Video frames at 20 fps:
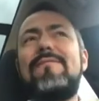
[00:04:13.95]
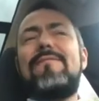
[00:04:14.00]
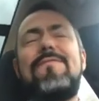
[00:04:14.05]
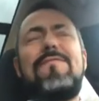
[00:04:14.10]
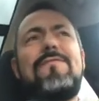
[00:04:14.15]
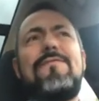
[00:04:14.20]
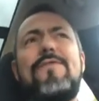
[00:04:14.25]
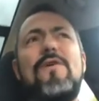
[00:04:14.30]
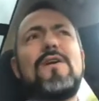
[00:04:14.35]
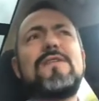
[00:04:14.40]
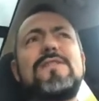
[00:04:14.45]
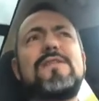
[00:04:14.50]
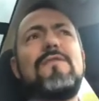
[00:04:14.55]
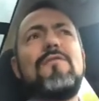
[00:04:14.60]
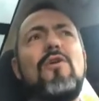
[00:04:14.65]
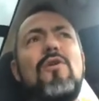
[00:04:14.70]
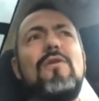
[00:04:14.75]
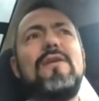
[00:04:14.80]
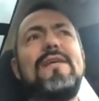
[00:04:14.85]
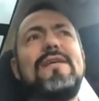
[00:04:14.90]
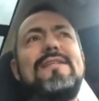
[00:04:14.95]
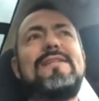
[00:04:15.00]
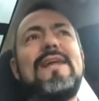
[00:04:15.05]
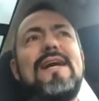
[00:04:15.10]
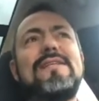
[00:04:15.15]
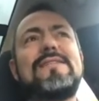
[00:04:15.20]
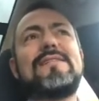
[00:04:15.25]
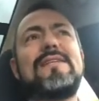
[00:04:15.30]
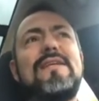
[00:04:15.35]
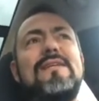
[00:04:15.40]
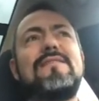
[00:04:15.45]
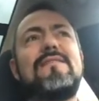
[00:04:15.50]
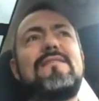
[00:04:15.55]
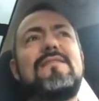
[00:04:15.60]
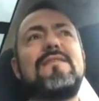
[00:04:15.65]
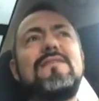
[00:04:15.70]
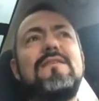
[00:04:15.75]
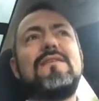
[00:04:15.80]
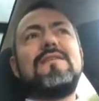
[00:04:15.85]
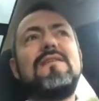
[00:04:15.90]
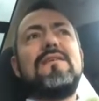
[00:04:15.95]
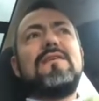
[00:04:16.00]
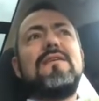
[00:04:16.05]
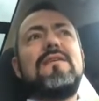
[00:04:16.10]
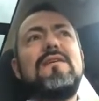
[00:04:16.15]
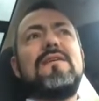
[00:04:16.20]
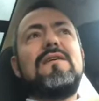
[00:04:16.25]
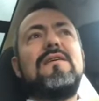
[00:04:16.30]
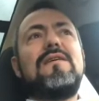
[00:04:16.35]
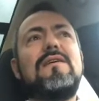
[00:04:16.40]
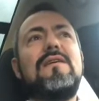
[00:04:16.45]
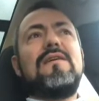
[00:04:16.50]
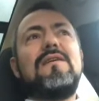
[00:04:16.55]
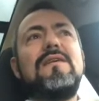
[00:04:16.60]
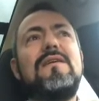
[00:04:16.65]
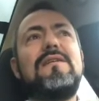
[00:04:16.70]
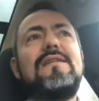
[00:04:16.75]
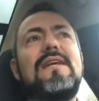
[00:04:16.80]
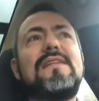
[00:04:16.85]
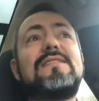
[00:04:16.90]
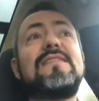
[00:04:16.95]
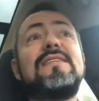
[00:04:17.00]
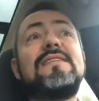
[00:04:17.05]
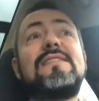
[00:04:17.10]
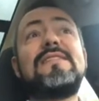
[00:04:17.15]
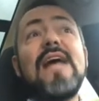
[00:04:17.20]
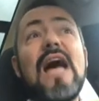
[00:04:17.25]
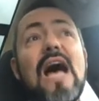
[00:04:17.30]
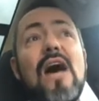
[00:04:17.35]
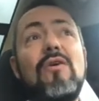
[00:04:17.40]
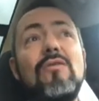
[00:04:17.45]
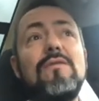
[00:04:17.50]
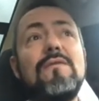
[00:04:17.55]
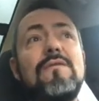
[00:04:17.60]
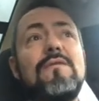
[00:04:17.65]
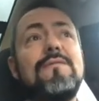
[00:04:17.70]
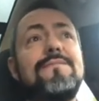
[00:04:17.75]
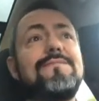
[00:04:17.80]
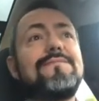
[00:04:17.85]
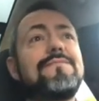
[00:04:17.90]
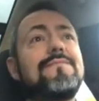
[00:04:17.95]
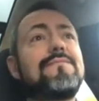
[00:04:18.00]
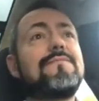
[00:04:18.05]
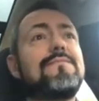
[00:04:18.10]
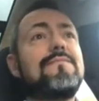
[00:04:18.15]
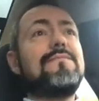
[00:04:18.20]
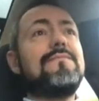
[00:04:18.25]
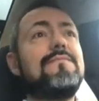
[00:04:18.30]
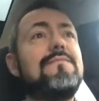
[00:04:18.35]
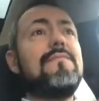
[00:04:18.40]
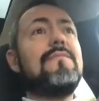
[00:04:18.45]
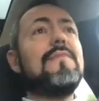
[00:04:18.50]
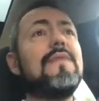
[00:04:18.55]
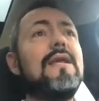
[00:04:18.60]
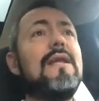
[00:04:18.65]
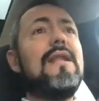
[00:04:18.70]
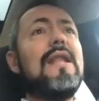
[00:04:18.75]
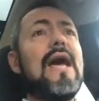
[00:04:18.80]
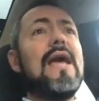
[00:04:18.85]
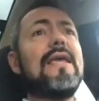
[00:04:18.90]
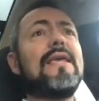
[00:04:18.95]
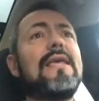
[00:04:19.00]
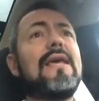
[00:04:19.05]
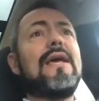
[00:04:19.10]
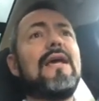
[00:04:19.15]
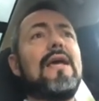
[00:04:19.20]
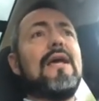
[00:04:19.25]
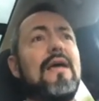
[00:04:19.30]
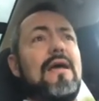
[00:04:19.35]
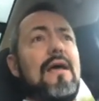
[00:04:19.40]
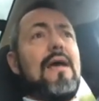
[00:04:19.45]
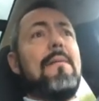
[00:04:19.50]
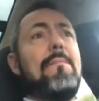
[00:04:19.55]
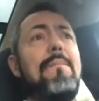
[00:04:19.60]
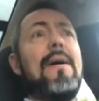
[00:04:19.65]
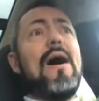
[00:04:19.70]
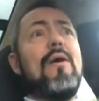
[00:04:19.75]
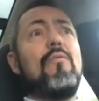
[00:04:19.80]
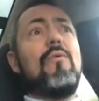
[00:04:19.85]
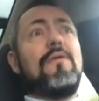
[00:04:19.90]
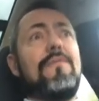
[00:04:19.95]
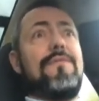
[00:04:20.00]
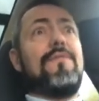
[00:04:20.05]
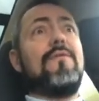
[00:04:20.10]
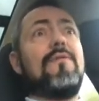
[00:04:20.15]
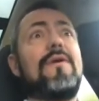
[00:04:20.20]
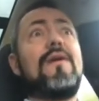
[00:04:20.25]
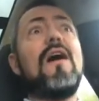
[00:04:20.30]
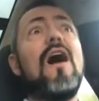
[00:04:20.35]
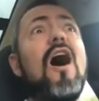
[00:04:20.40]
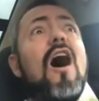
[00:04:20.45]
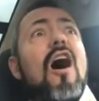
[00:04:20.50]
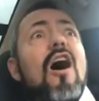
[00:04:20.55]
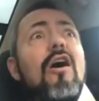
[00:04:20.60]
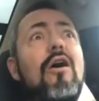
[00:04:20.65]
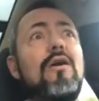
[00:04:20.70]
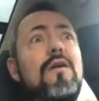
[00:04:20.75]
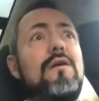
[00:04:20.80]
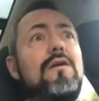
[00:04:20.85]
first of all, it doesn't sound like a powerful car.